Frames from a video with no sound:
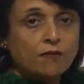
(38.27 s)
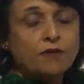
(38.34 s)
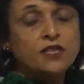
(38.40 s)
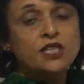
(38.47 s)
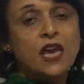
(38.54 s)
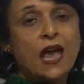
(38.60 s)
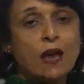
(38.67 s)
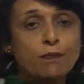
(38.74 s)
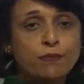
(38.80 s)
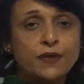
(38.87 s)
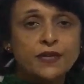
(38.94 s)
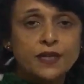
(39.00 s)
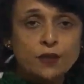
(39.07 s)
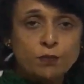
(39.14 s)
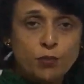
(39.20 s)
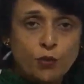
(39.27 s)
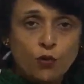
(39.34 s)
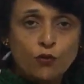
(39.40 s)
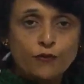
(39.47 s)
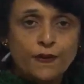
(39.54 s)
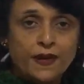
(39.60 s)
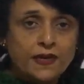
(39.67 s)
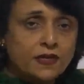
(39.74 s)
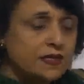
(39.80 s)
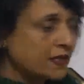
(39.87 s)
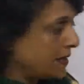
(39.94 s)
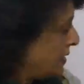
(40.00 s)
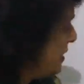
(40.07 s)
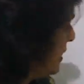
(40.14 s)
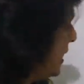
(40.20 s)
which happened in
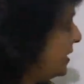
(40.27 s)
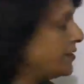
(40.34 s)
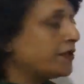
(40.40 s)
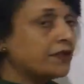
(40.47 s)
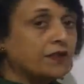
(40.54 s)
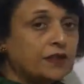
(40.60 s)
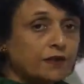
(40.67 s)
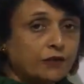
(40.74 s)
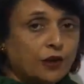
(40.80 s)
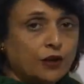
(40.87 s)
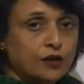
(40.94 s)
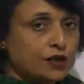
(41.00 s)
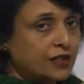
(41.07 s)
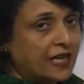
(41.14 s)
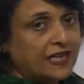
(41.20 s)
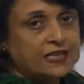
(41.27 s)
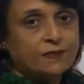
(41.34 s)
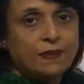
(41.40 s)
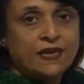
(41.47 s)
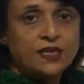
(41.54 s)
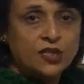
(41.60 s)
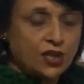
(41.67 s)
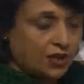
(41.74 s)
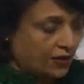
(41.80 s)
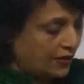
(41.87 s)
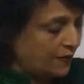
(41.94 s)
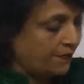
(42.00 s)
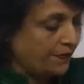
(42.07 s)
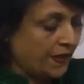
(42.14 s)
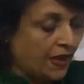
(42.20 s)
prophase, its reverse takes place here.
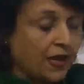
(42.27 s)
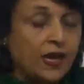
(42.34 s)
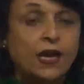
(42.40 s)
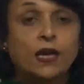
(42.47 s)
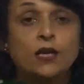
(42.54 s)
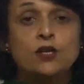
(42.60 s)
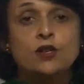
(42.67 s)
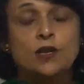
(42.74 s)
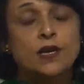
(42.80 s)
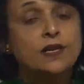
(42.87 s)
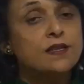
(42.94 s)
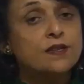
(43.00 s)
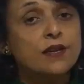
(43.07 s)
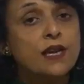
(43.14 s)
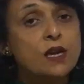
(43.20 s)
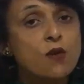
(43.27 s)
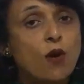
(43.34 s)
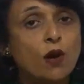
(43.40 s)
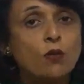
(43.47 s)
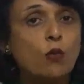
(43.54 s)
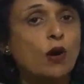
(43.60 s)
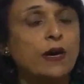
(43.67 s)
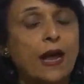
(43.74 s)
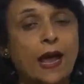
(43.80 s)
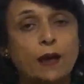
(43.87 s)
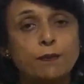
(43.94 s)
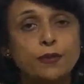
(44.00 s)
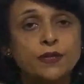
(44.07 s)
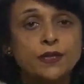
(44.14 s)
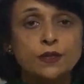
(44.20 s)
So let us recall what
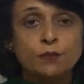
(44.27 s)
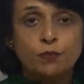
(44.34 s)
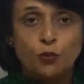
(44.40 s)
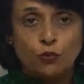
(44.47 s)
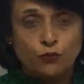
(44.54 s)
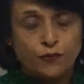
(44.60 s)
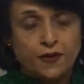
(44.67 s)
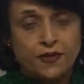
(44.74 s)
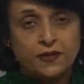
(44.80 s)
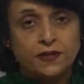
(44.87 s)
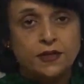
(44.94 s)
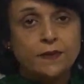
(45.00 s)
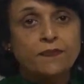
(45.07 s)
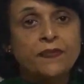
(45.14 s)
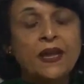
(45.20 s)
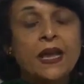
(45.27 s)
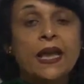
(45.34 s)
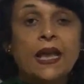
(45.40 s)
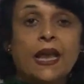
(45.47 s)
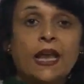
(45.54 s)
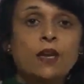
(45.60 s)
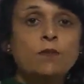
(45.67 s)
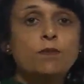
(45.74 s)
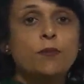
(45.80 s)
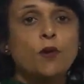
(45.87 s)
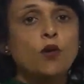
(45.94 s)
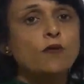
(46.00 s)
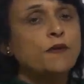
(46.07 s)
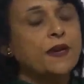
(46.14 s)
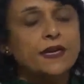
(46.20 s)
happened in prophase. In
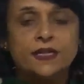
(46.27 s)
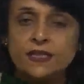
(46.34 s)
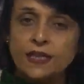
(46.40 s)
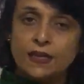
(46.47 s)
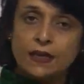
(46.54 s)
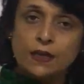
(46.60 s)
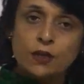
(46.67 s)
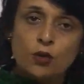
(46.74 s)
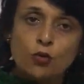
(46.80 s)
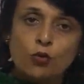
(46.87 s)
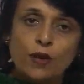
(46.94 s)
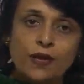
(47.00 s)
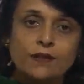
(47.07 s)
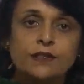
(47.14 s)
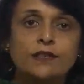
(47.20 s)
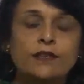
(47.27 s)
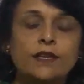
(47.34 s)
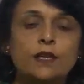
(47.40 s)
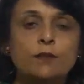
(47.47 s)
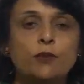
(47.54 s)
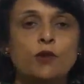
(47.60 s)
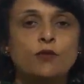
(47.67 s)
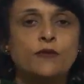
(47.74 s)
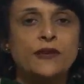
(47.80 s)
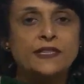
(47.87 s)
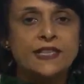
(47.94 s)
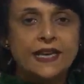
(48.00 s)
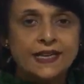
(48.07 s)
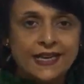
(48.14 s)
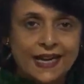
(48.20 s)
prophase, including early
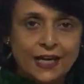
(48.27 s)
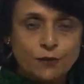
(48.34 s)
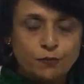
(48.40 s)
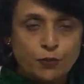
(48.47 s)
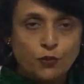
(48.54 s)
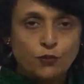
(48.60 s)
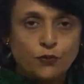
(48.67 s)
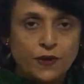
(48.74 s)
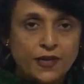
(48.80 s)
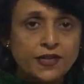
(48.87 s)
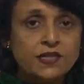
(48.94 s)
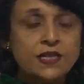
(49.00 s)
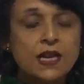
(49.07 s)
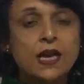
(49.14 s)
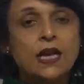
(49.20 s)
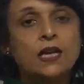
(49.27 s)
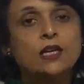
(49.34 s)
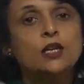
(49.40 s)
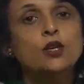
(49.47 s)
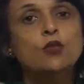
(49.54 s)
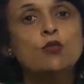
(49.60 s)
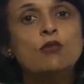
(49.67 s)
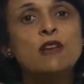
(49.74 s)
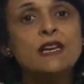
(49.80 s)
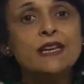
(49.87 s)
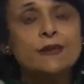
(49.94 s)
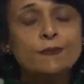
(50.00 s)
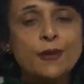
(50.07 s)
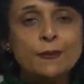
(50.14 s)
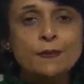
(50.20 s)
prophase and late prophase,
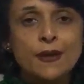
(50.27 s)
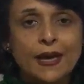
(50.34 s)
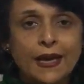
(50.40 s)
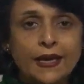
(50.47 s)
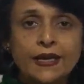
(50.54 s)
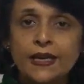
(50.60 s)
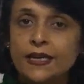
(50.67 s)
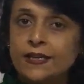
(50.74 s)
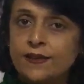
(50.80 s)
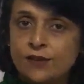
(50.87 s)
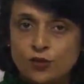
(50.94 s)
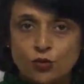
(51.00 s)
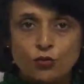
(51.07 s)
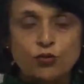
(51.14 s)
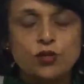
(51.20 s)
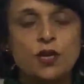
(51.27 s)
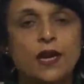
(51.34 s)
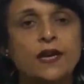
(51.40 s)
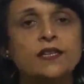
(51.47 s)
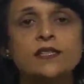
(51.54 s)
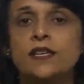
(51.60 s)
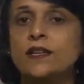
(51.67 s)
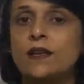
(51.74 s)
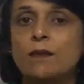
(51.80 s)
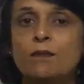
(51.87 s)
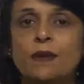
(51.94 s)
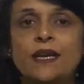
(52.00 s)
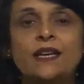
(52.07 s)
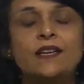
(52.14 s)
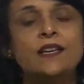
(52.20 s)
nuclear membrane, it dissociates and
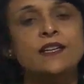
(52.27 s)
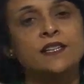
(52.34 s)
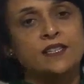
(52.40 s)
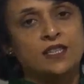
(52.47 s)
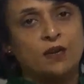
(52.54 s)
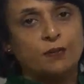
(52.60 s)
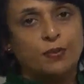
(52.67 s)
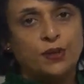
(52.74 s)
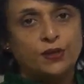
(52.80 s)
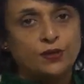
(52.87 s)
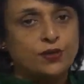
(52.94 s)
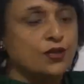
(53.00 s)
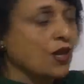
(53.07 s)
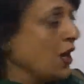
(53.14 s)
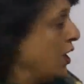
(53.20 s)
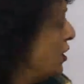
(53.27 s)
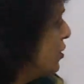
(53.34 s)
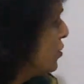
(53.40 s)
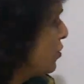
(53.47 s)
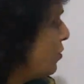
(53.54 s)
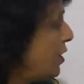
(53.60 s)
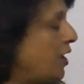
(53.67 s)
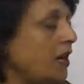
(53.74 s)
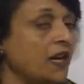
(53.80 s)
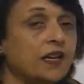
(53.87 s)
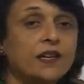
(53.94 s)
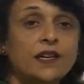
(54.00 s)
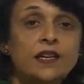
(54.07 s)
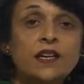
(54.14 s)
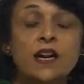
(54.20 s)
completely disappears. So
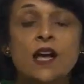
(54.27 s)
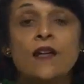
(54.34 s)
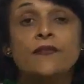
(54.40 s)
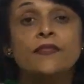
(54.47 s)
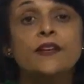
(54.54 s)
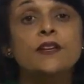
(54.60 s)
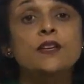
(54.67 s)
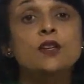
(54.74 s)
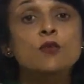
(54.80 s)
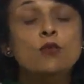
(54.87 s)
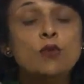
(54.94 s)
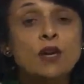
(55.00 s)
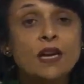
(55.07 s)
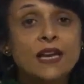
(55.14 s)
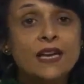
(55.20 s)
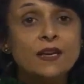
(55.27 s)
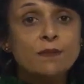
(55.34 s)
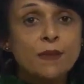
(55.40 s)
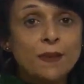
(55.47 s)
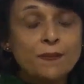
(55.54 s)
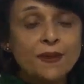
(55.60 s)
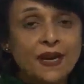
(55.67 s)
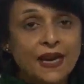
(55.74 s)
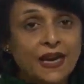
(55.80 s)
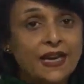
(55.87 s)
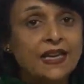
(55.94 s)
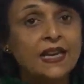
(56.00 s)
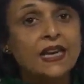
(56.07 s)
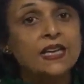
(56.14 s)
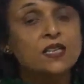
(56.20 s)
here the nuclear
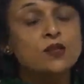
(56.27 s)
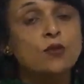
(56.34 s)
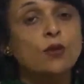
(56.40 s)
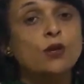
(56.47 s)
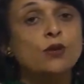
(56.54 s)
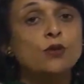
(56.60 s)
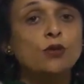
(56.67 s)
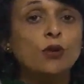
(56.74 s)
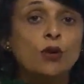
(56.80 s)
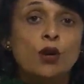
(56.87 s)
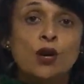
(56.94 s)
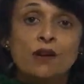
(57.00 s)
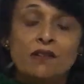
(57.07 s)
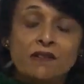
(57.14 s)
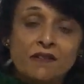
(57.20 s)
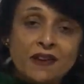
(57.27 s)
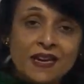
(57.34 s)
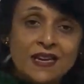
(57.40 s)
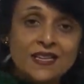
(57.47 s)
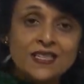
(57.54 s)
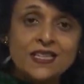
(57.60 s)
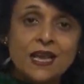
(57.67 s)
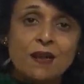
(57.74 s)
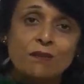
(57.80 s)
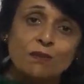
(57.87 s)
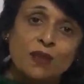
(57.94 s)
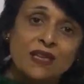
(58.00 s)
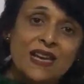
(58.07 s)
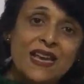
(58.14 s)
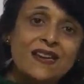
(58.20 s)
membrane is going to
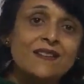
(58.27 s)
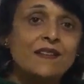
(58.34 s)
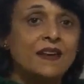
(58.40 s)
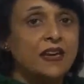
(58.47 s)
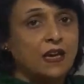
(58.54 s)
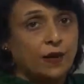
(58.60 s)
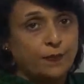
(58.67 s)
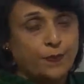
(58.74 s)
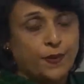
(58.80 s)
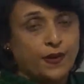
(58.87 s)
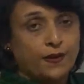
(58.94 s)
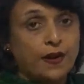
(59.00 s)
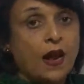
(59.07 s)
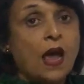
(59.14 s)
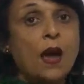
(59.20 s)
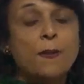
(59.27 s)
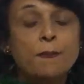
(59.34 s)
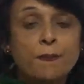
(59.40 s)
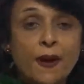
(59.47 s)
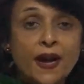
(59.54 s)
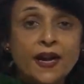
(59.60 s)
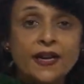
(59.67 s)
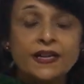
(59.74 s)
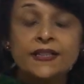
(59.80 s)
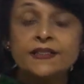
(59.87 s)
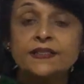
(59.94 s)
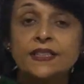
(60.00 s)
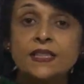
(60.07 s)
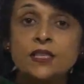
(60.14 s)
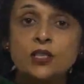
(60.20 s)
reassemble and reappear. But
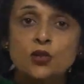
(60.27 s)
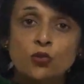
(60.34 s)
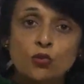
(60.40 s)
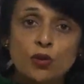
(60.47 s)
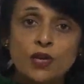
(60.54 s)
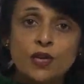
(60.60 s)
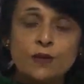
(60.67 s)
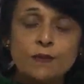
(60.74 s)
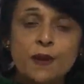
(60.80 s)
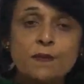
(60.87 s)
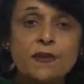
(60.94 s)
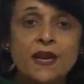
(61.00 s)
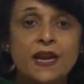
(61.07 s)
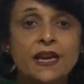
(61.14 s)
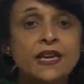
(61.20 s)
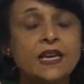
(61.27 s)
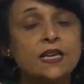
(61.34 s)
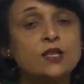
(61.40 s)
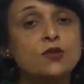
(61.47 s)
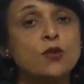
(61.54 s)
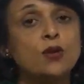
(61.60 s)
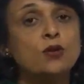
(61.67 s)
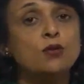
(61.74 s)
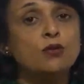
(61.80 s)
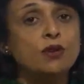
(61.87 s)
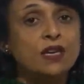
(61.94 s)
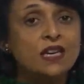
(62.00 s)
this nuclear membrane is going to